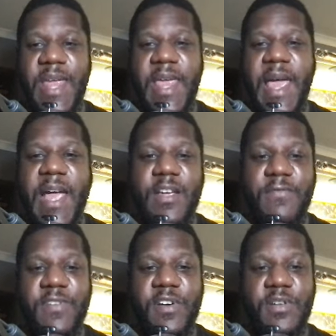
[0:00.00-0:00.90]
a
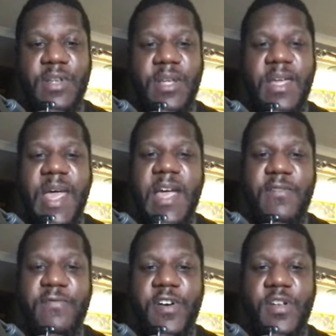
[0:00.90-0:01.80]

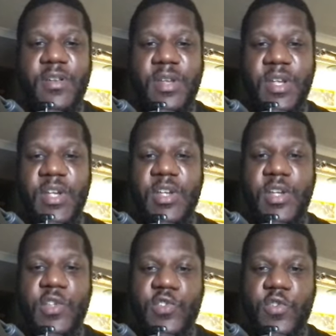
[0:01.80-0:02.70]
hackathon
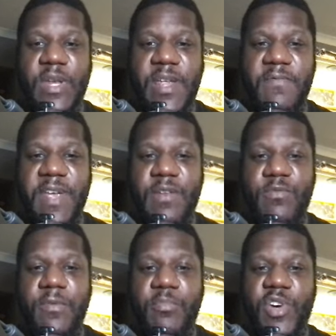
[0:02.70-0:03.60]
during the event
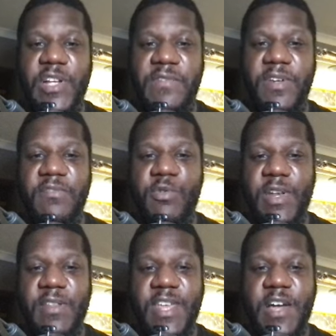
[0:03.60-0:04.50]
with a prize fund of
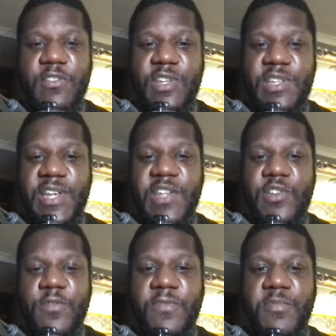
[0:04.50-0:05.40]
20,000. Stay
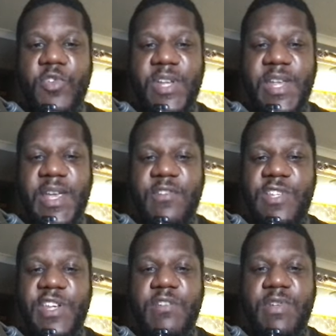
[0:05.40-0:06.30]
tuned for more details.
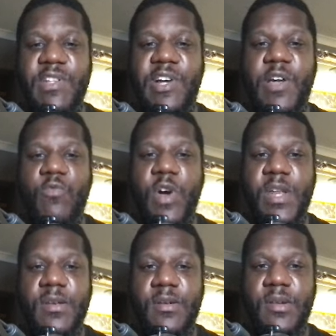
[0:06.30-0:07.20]
See you in
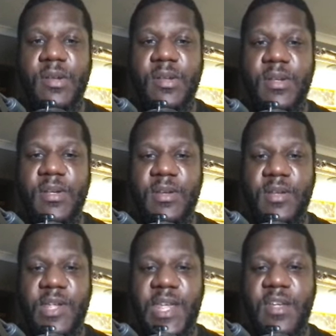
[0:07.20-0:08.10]
Taiwan.
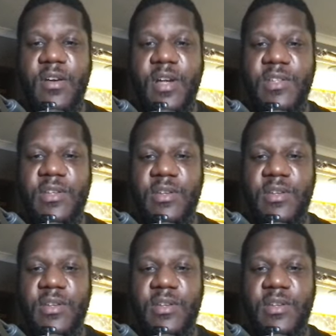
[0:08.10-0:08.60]
Okay, guys,